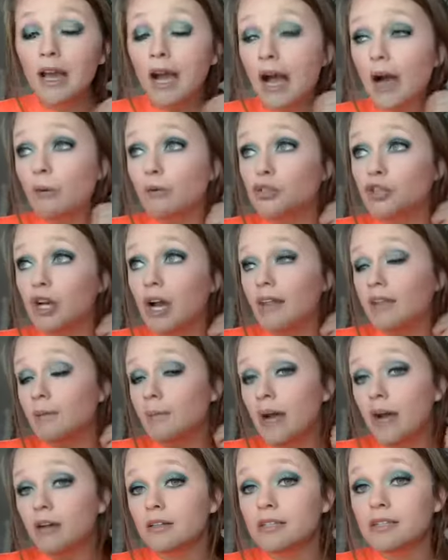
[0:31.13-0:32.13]
I will try
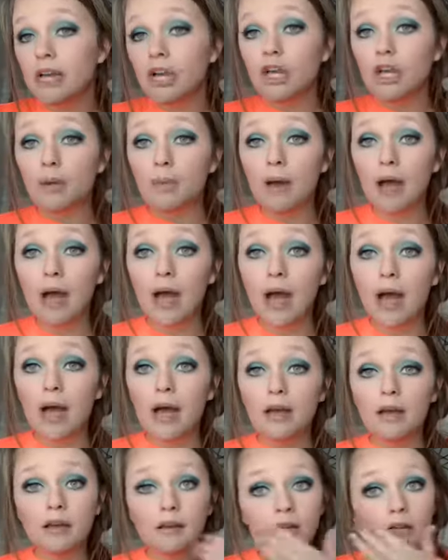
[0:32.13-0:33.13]
them out and tell you
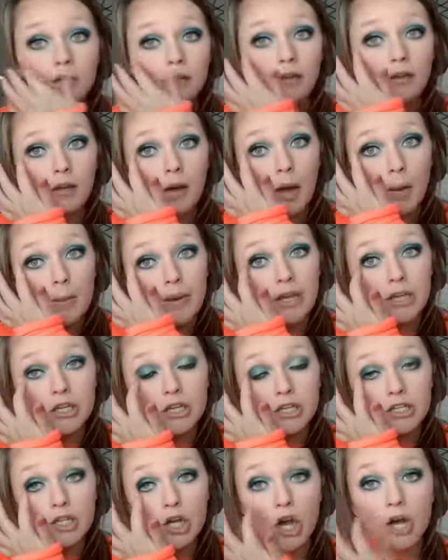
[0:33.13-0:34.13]
my
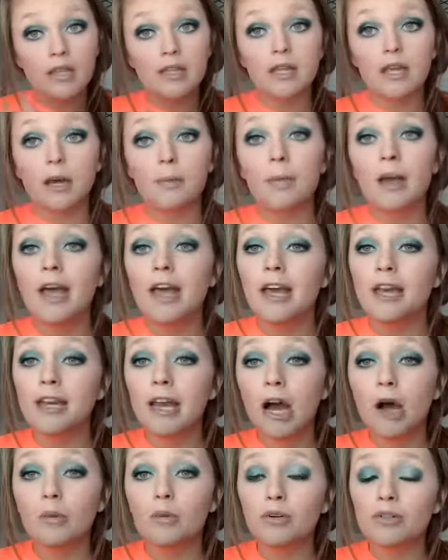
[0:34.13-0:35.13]
opinions on them.
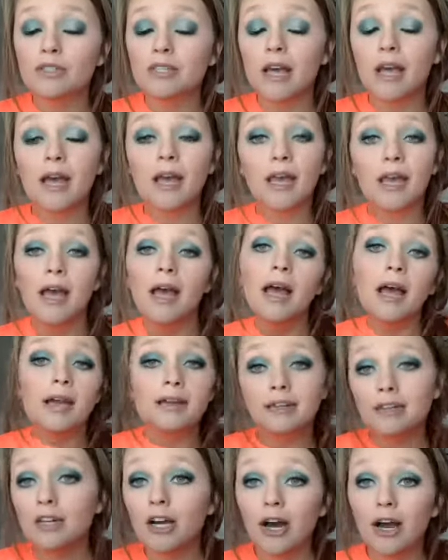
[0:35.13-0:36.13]
Now I will say,
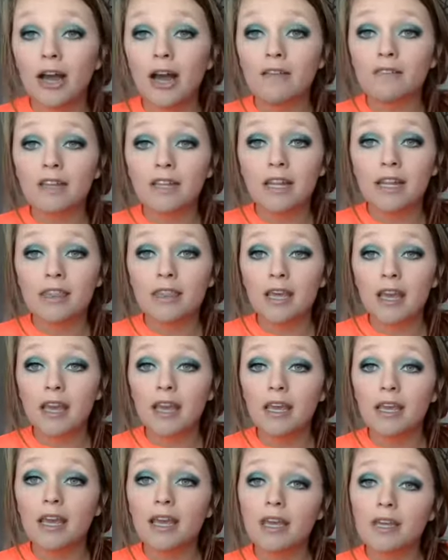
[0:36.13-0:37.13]
I did not have
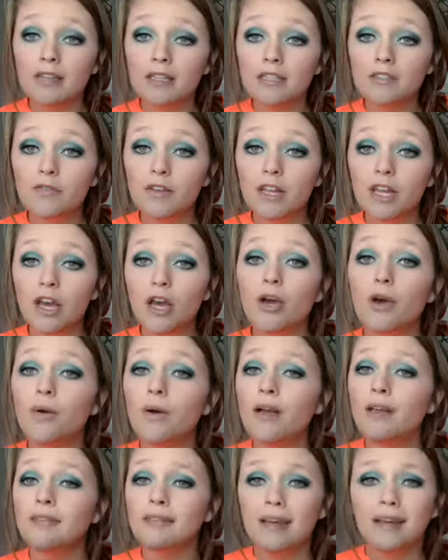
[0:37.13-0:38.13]
anything in this
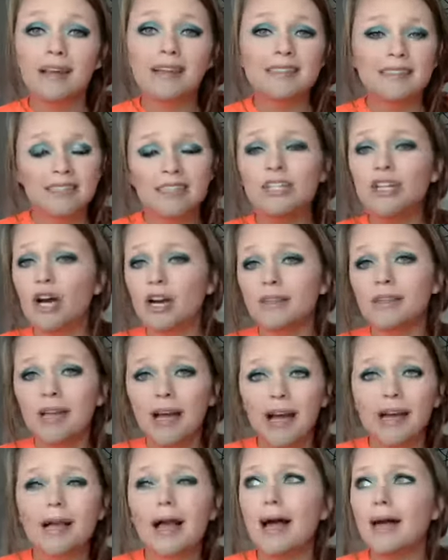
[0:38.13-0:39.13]
video that I did not
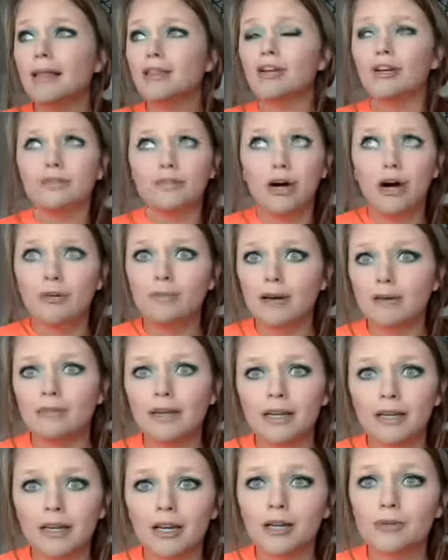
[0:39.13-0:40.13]
like. I love all my
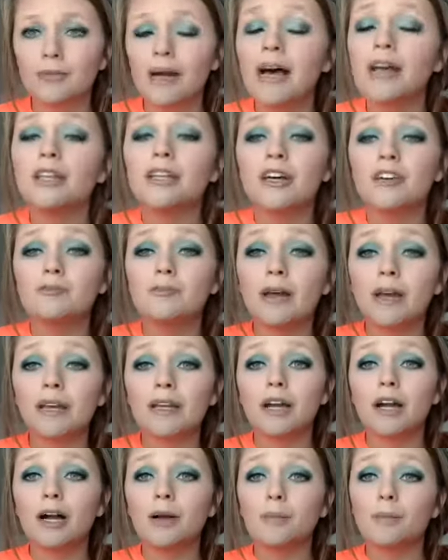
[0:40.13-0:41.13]
makeup. I love
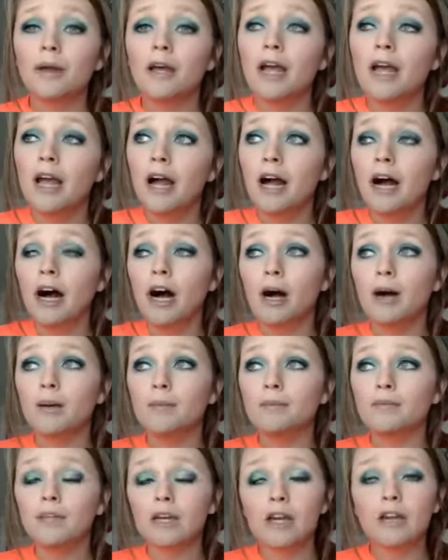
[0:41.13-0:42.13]
makeup.
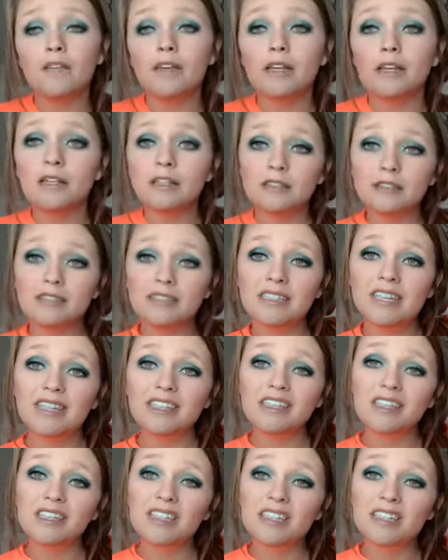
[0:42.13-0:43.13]
Um, none of it
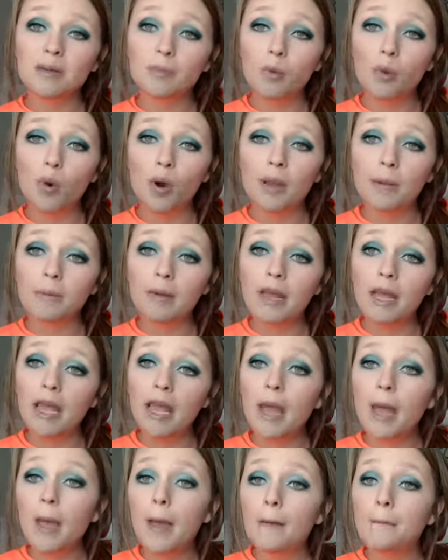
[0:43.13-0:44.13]
tends to disappoint
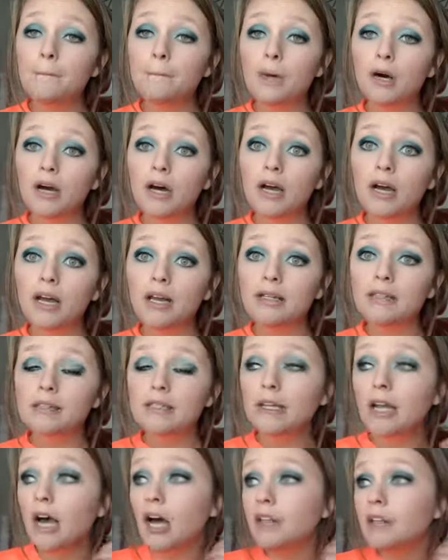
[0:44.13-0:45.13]
me. But
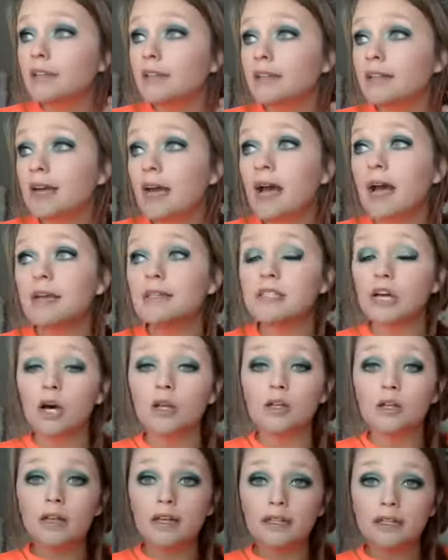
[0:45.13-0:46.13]
other than that,
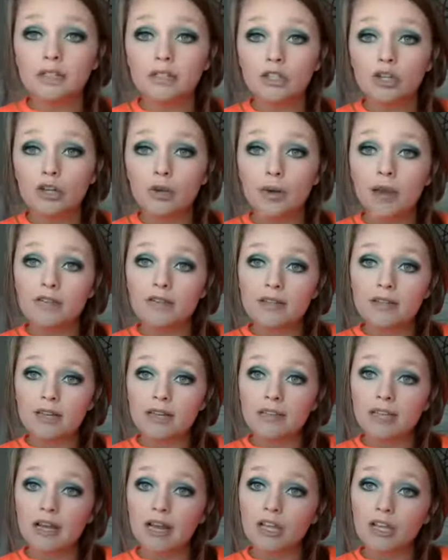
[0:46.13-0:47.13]
all the links to
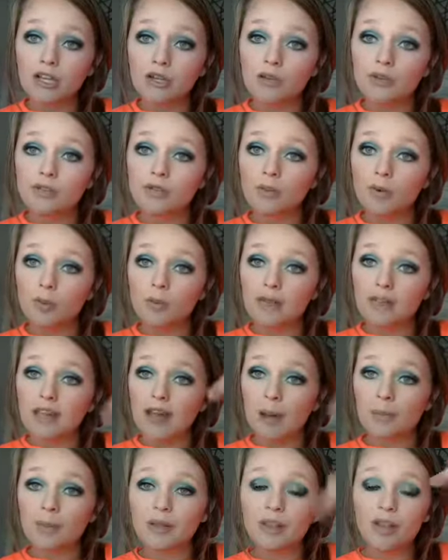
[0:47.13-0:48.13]
everything that I used will be
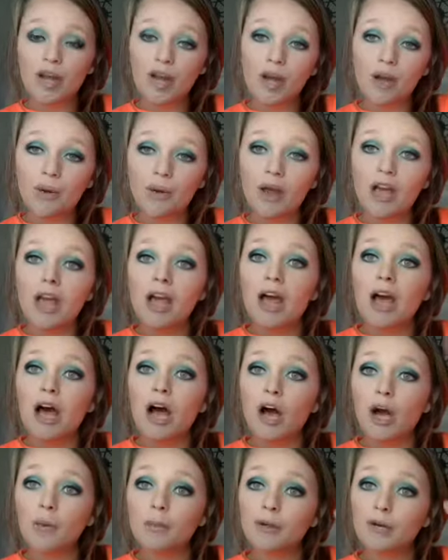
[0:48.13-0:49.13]
down below.
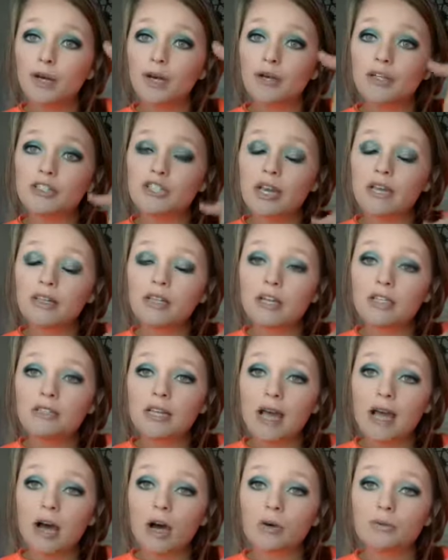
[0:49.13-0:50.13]
Hope you guys check those
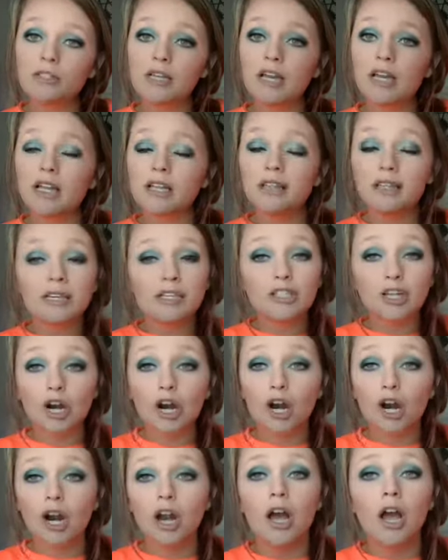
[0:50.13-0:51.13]
out. These
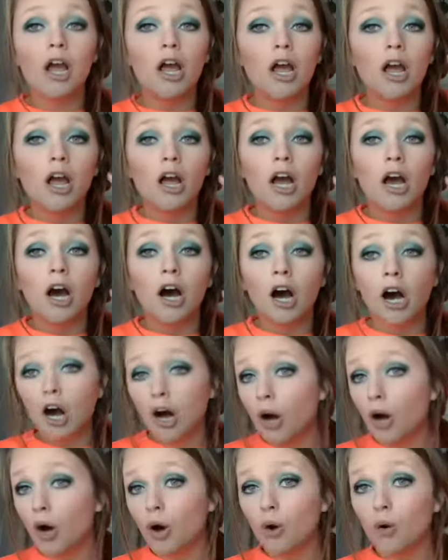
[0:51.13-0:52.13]
are
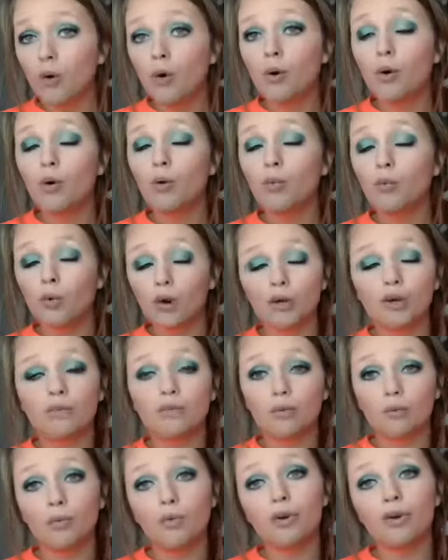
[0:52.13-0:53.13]
all
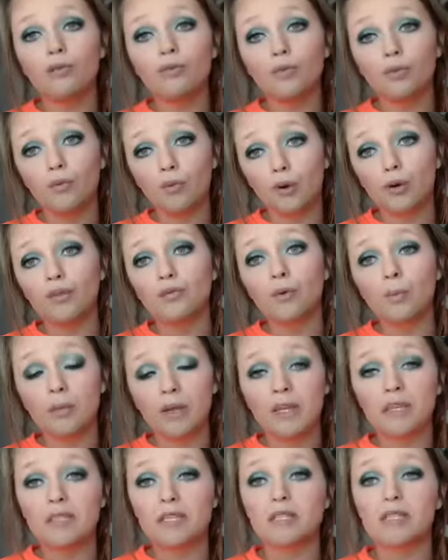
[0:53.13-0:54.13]
wonderful, wonderful, wonderful
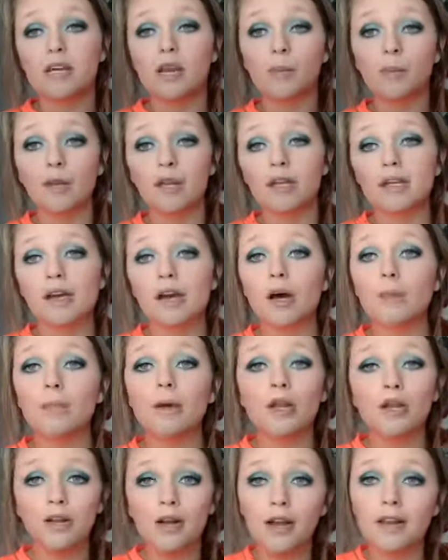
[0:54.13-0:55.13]
pieces that I picked up.
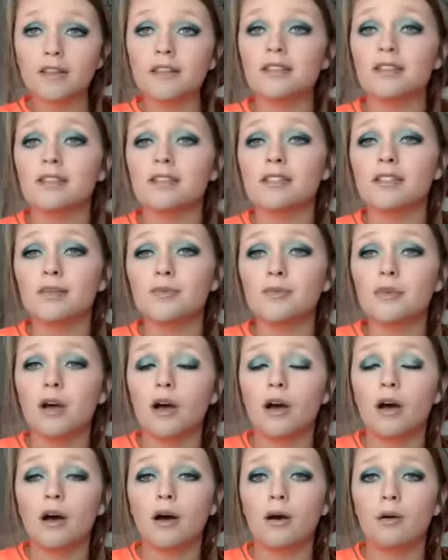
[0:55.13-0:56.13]
None of this is
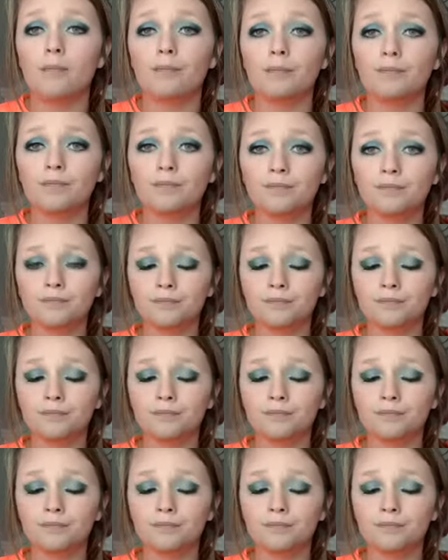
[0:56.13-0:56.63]
um,